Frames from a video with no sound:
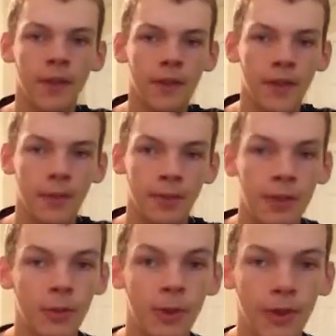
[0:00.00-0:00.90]
That would be
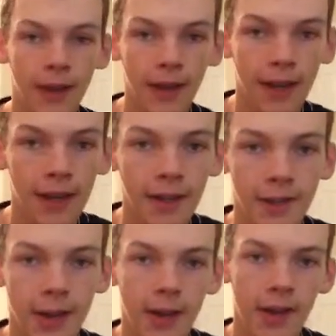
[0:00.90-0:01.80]
the Wheelock AS.
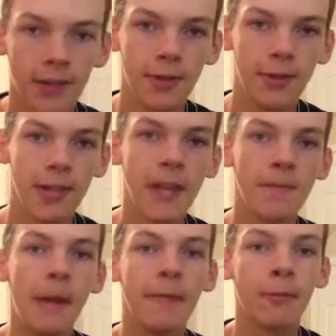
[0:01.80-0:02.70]
Shout out to
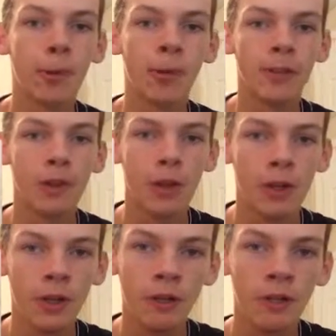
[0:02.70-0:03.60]

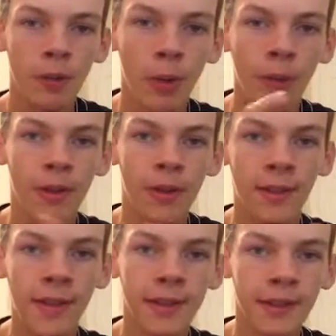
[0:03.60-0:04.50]
SafeMan4202 for both
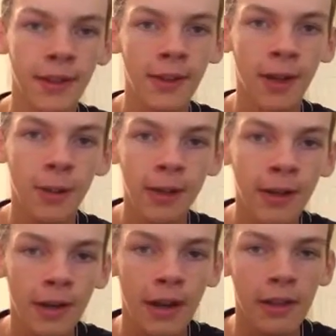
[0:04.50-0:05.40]
this alarm
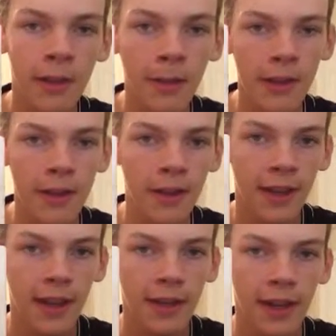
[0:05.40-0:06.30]
here and the Wheelock
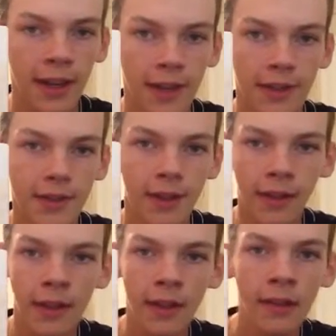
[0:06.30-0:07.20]
NS.
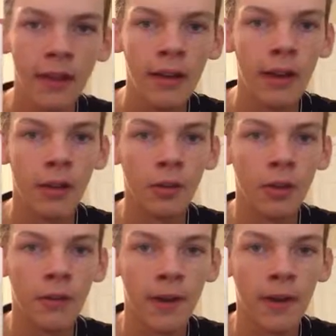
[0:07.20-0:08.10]
I don't
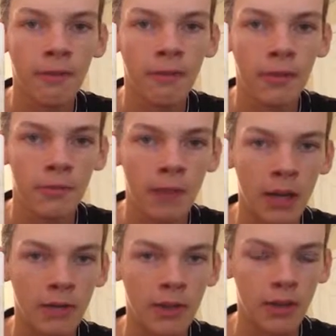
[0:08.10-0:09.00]
know if I've
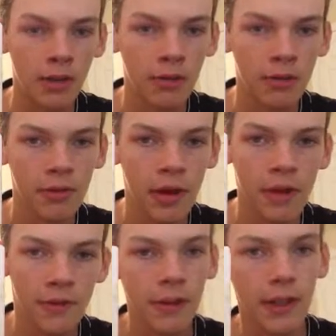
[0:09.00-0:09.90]
made a video
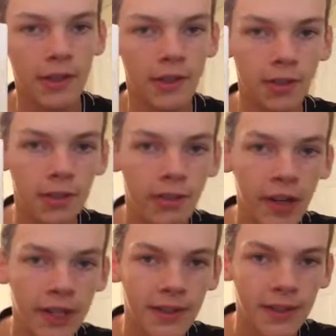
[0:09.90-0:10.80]
of these two
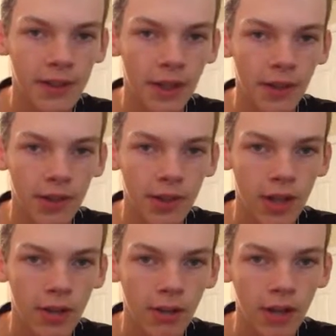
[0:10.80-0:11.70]
devices yet on the
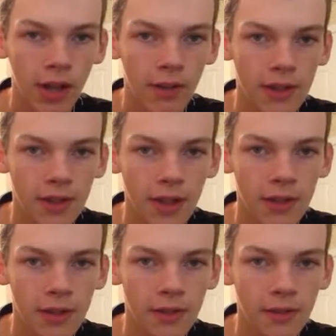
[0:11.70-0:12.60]
channel, and I've
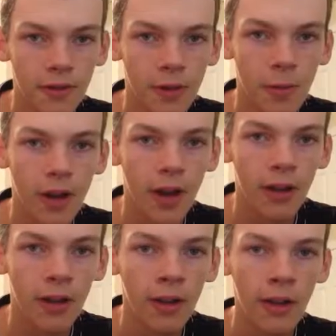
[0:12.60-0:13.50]
intended to for a while.